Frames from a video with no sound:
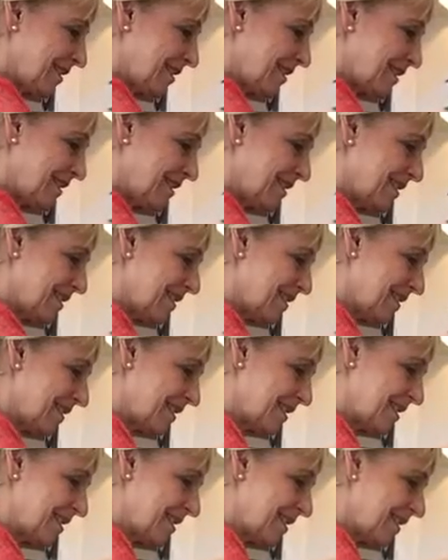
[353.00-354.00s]
That is
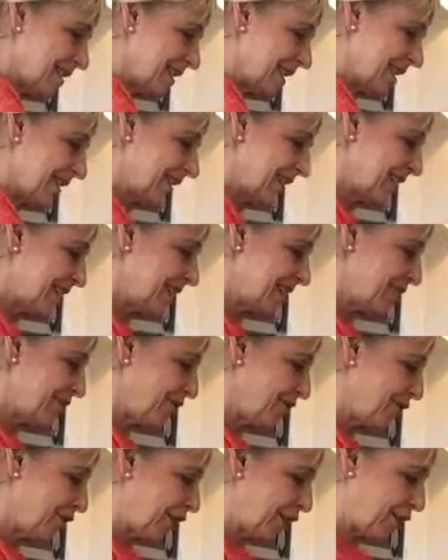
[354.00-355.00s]
pretty that
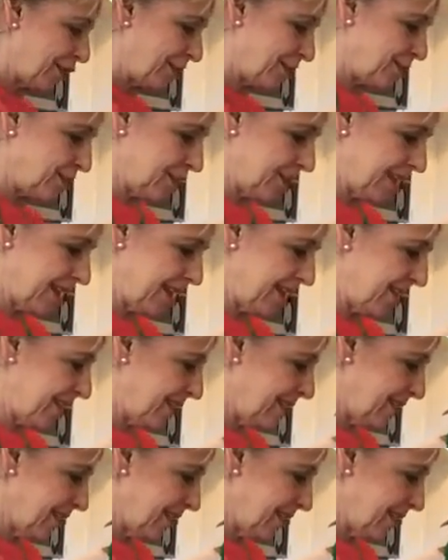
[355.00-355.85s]
good. is very pretty.